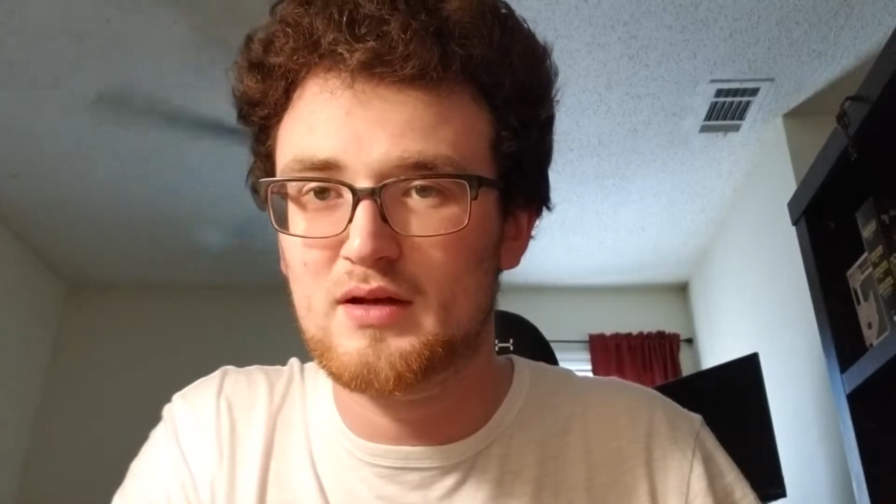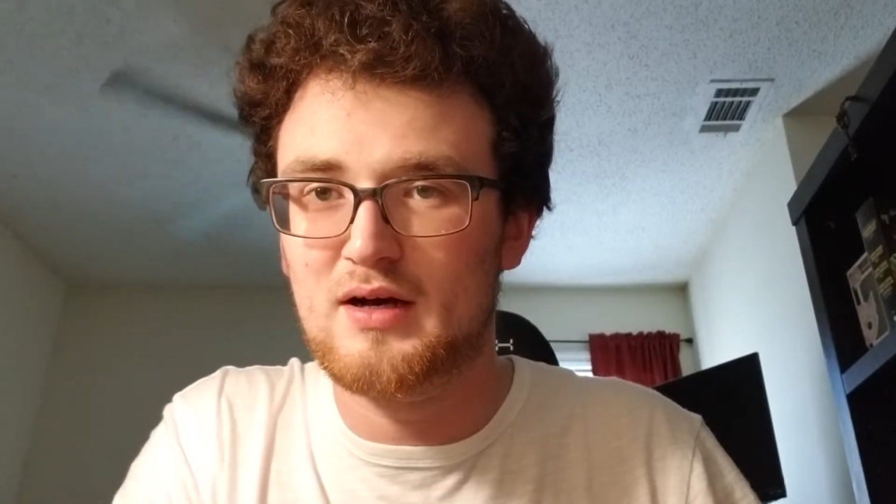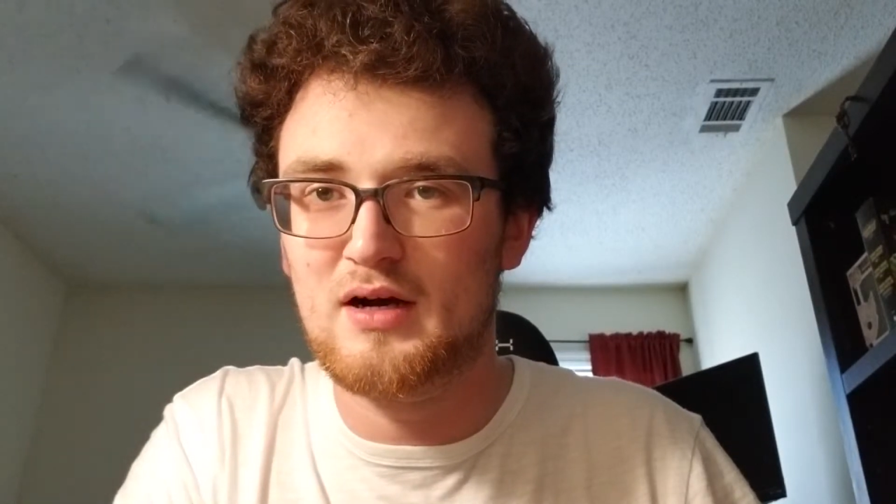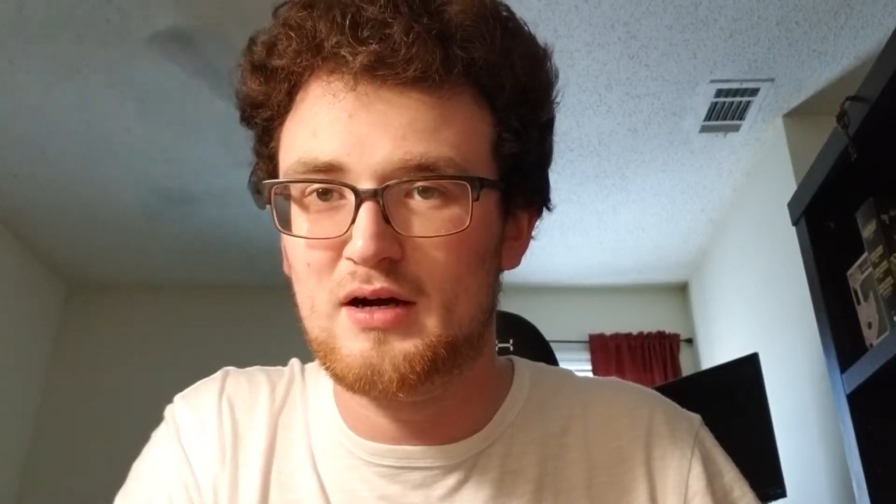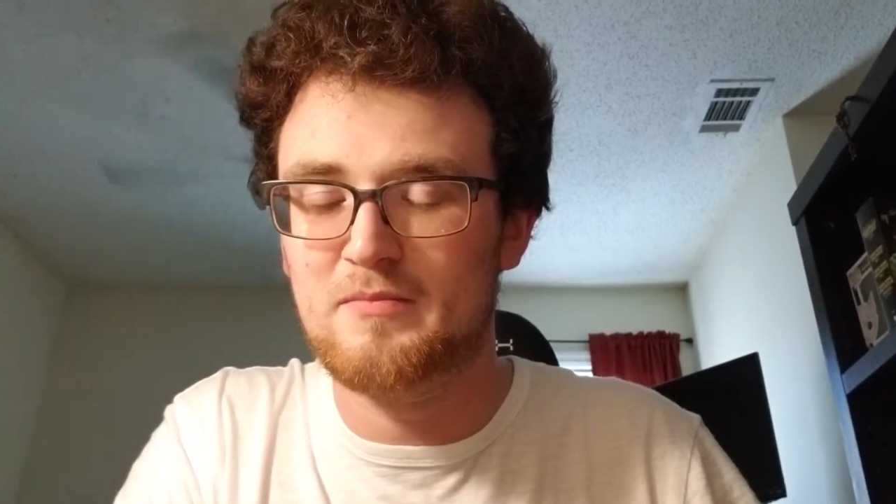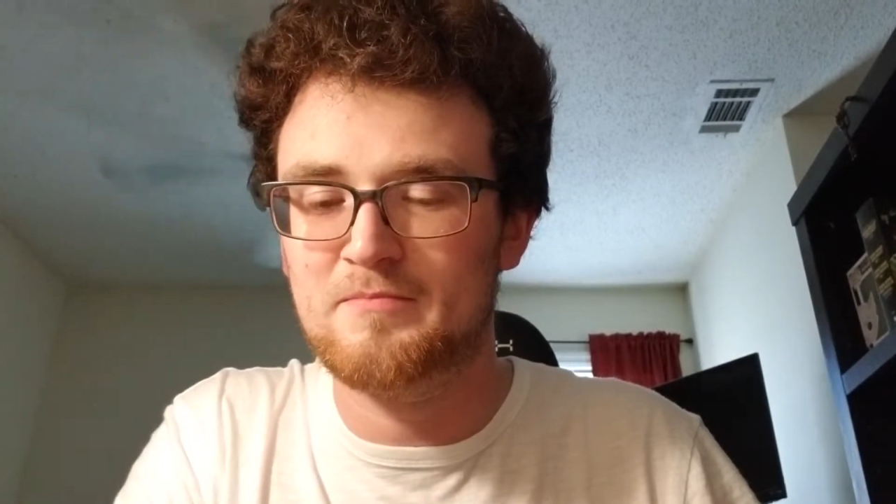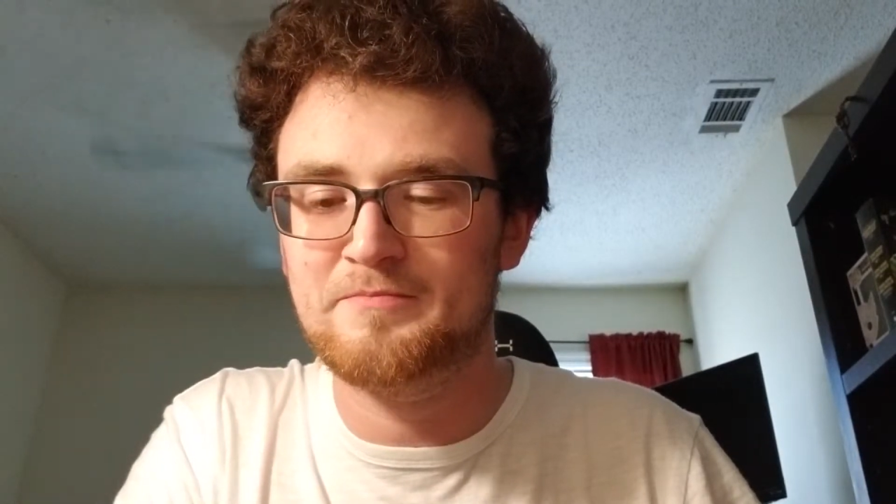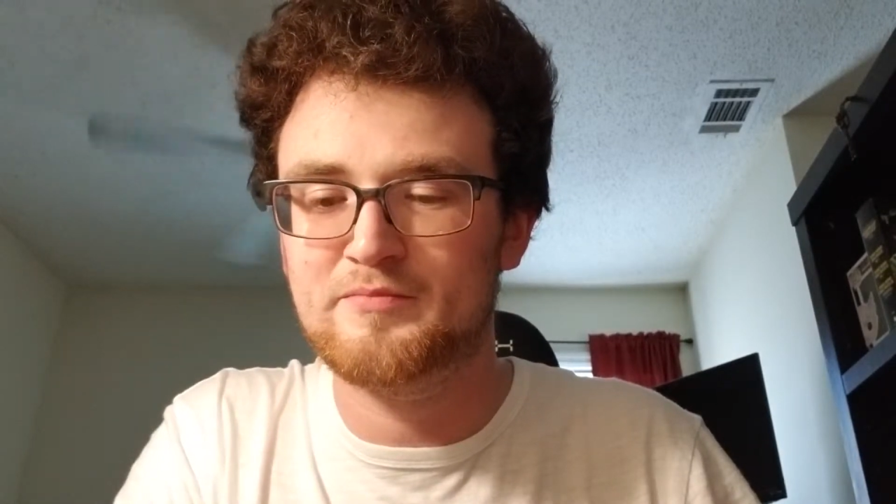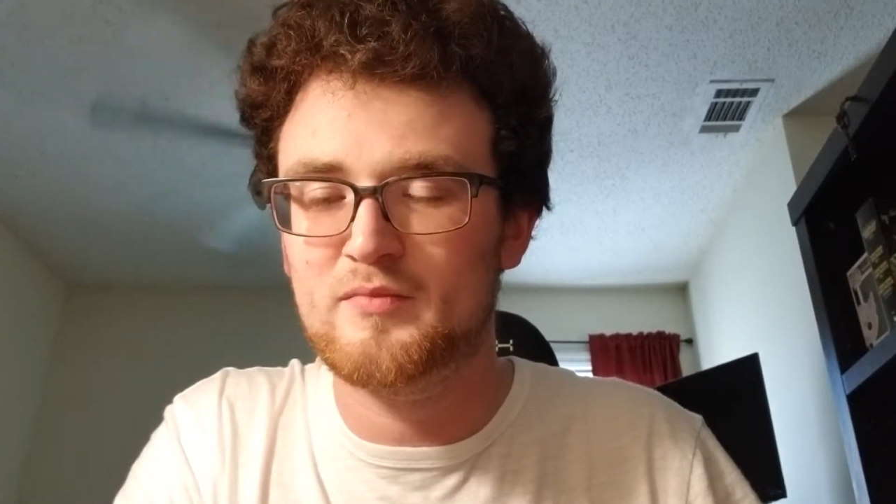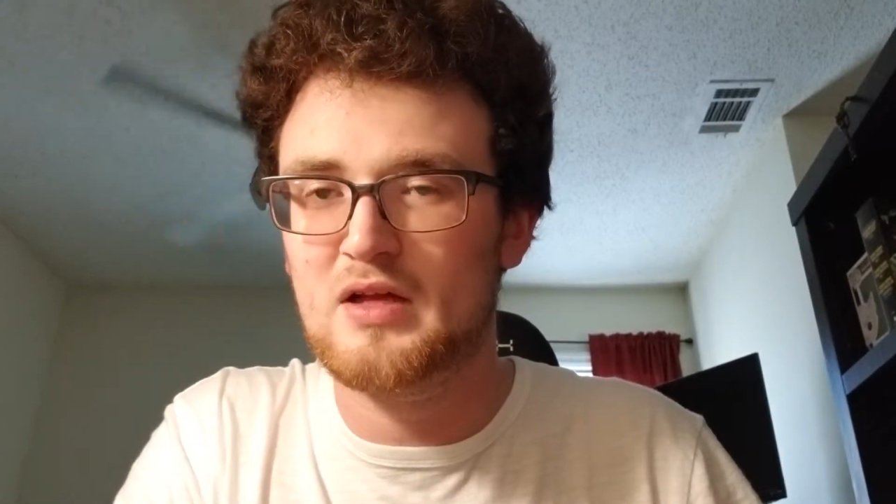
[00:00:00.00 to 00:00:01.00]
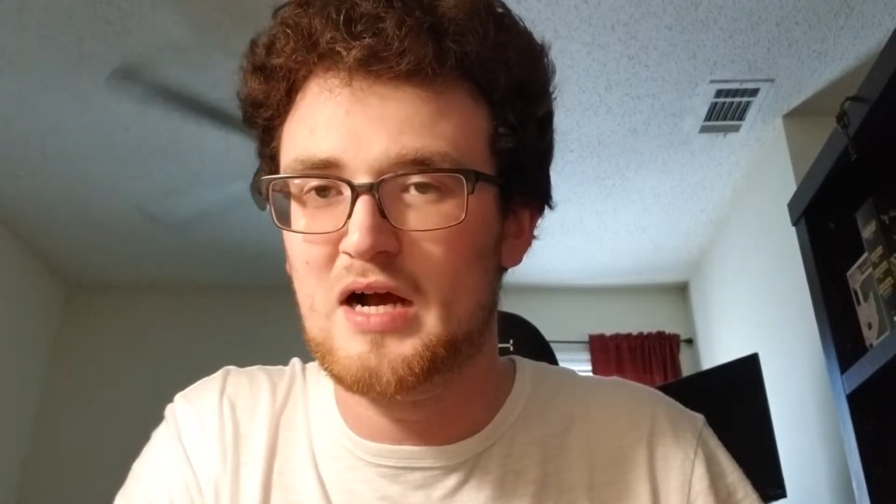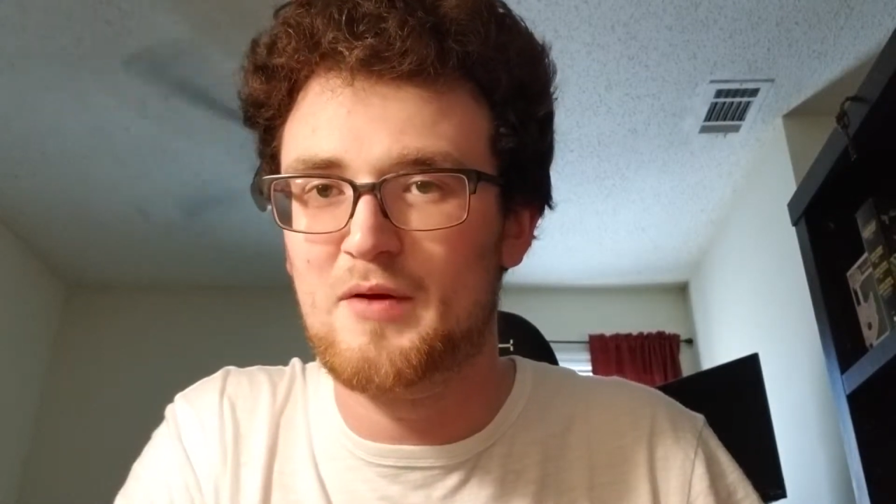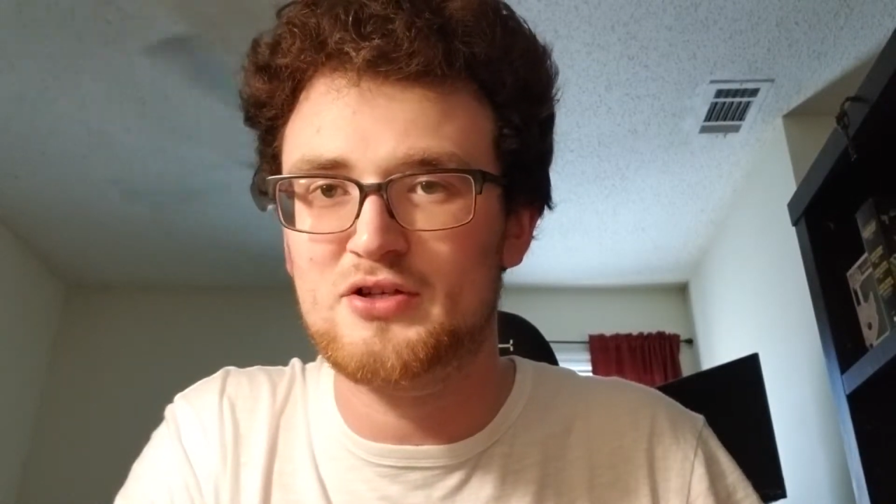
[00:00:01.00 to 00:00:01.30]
I might